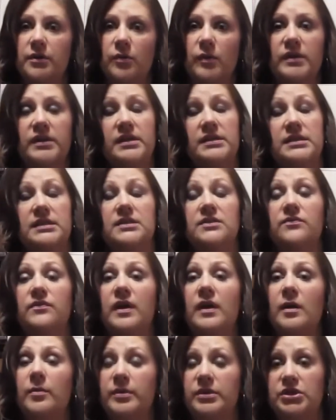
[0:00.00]
Well, it doesn't
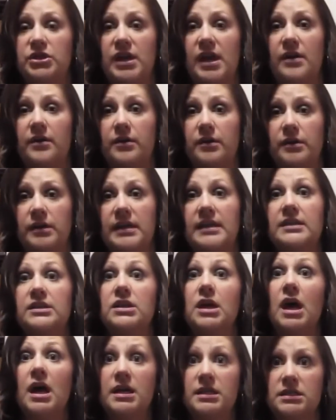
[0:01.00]
develop in childhood. It
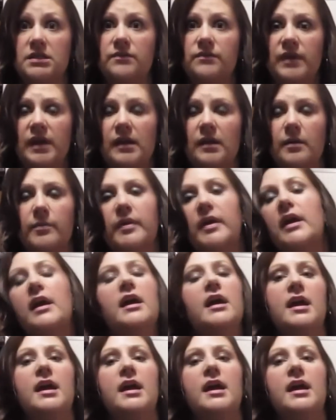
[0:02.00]
does develop